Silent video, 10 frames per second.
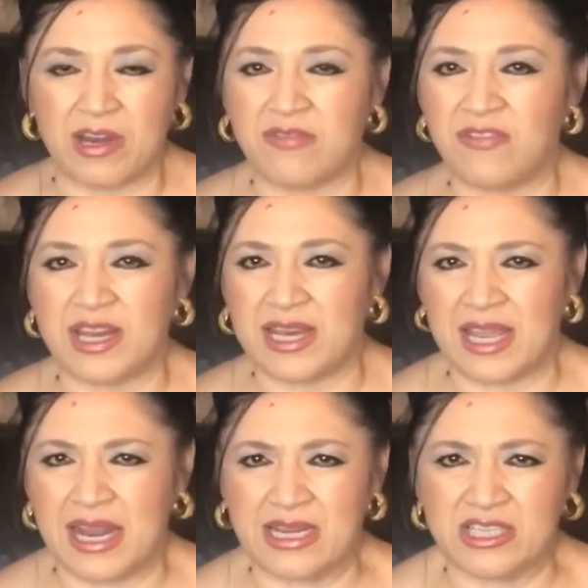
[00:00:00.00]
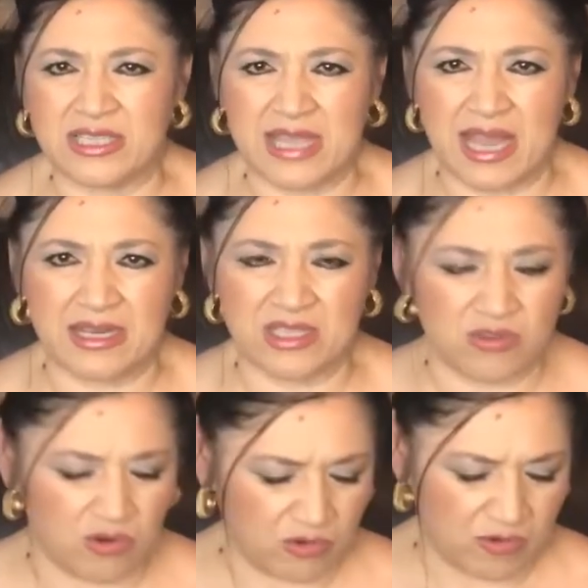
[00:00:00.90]
And if it did, I just kind of
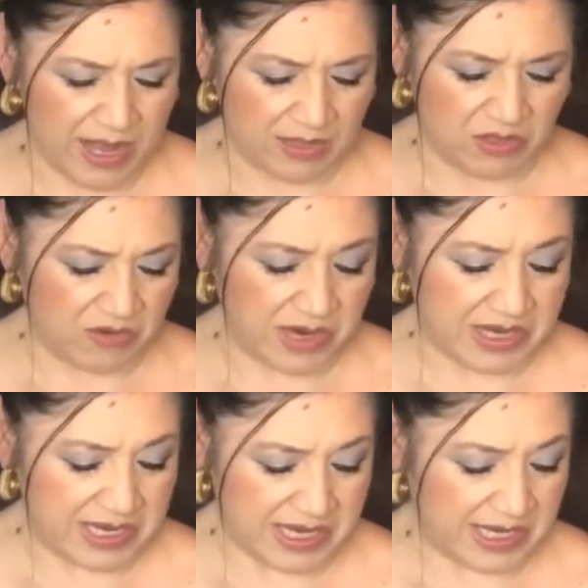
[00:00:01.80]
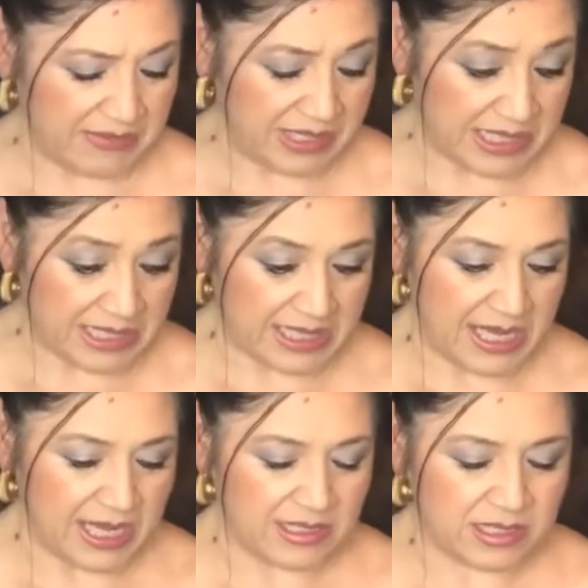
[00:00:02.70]
scrolled right through it and didn't even see
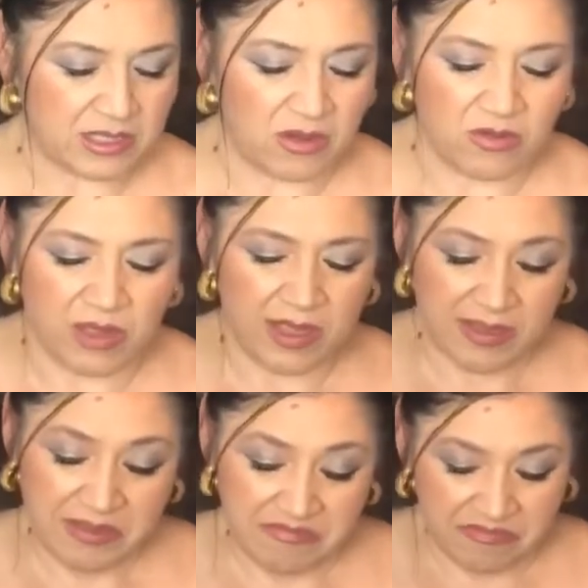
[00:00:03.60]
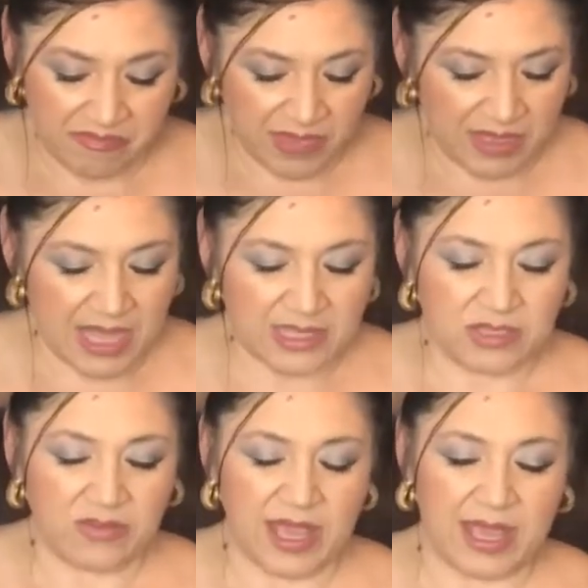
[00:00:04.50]
it. So
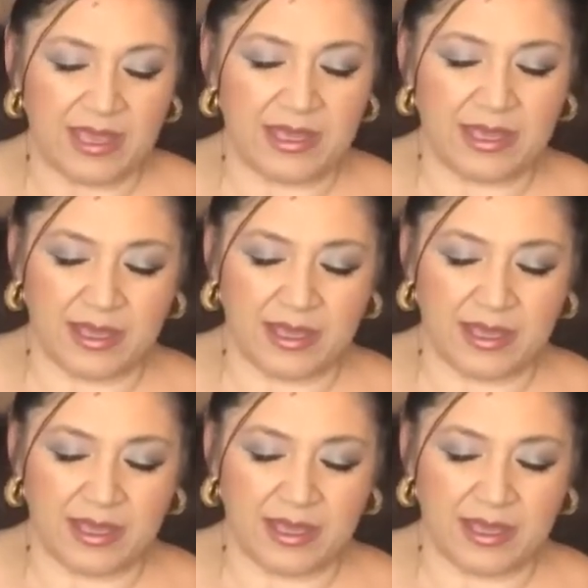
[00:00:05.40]
that's okay.